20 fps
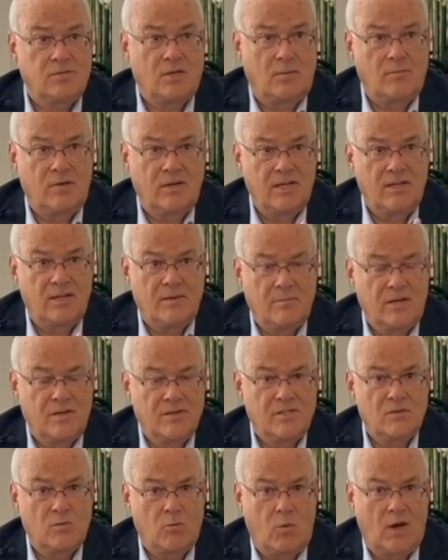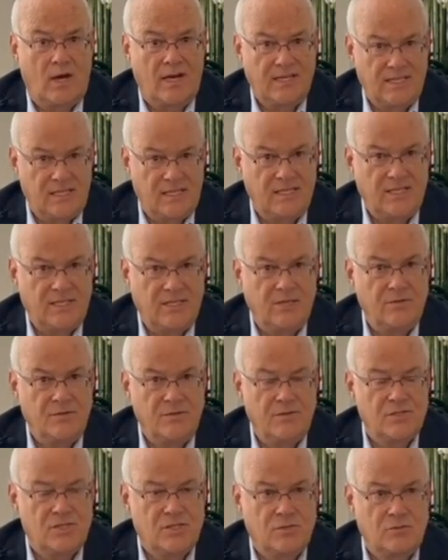probably the most widely
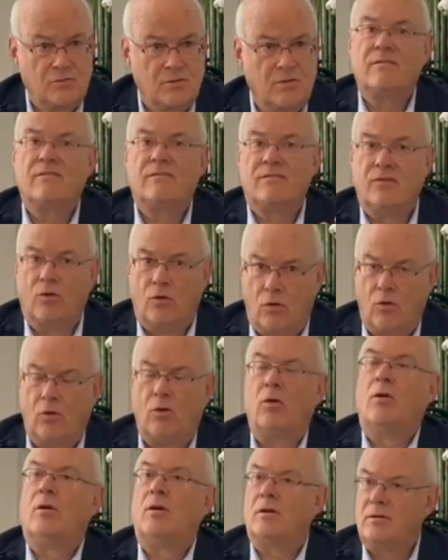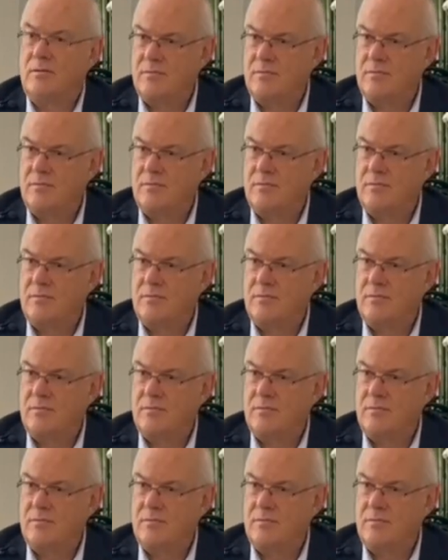used route for